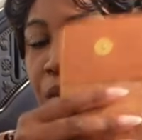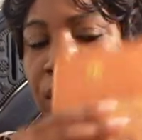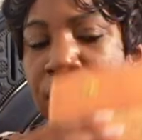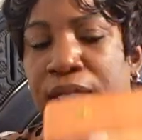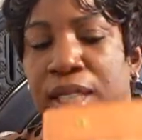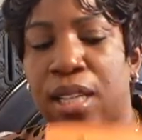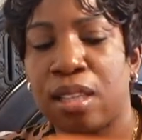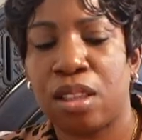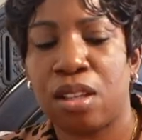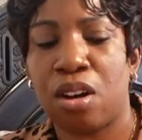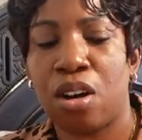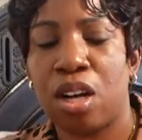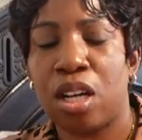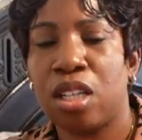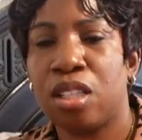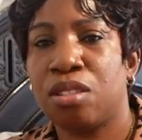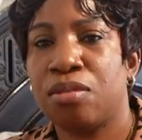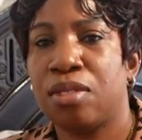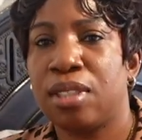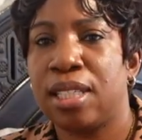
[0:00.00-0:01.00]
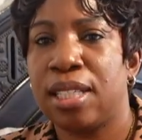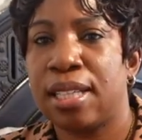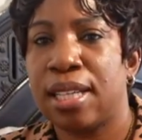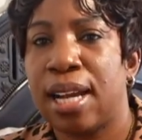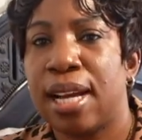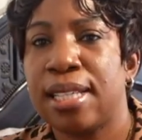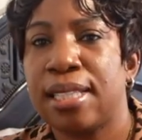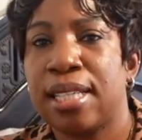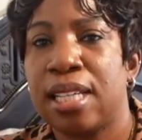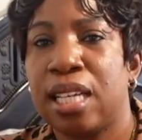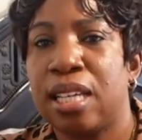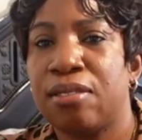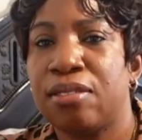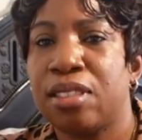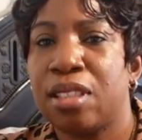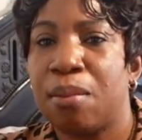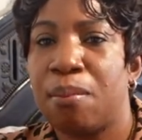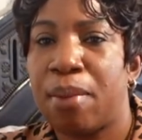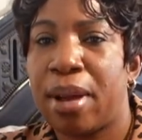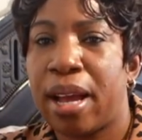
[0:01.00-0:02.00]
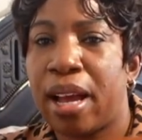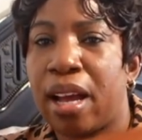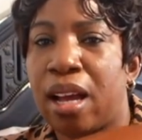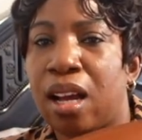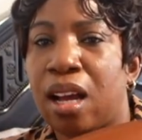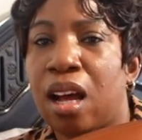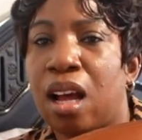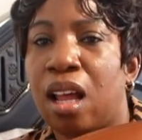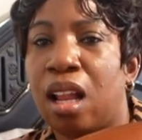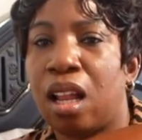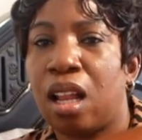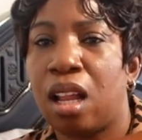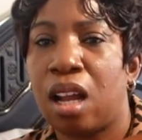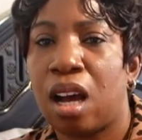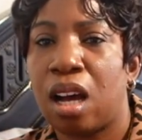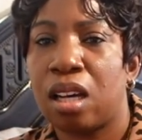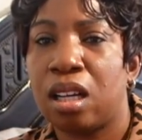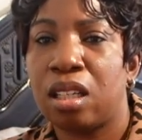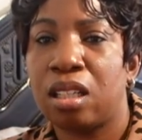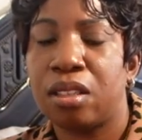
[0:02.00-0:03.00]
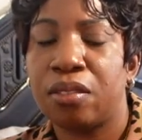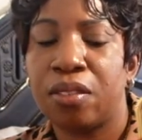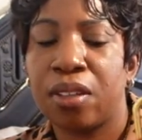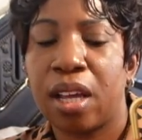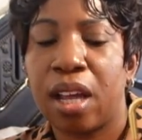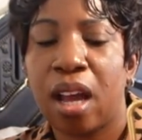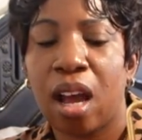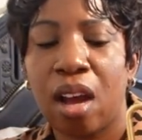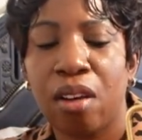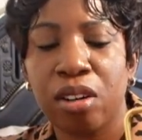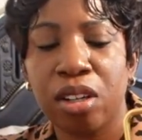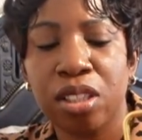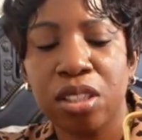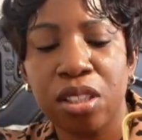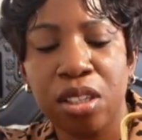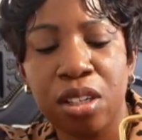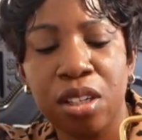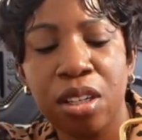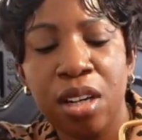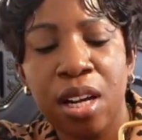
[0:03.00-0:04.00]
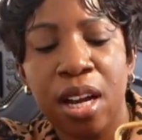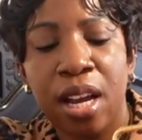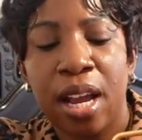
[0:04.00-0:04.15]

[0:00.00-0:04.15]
which I thought is really nice. It gives the bag a lot of character.